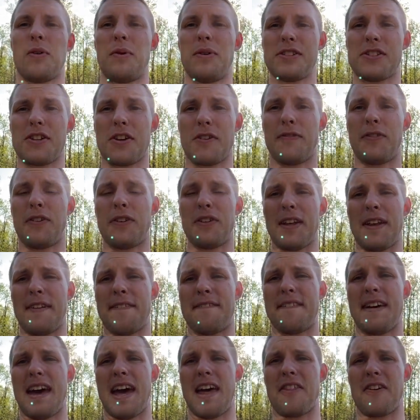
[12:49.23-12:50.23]
they're fully
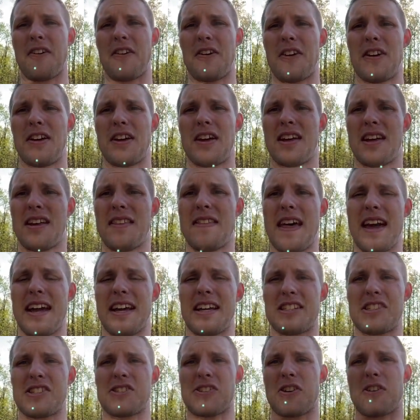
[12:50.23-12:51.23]
feathered, they
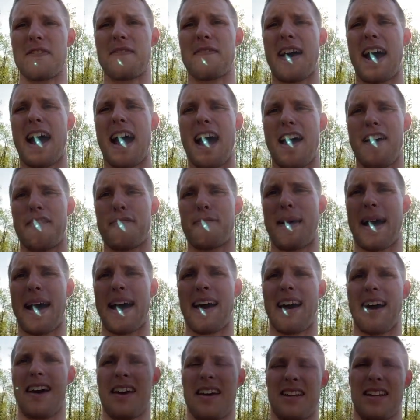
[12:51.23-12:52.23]
can survive by
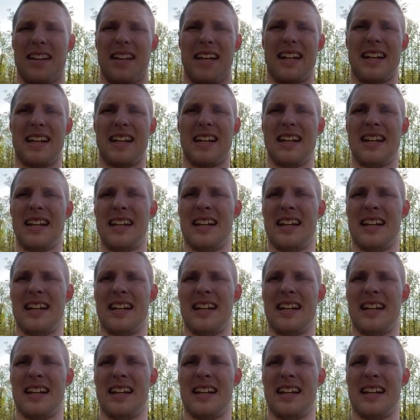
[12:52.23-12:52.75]
huddling.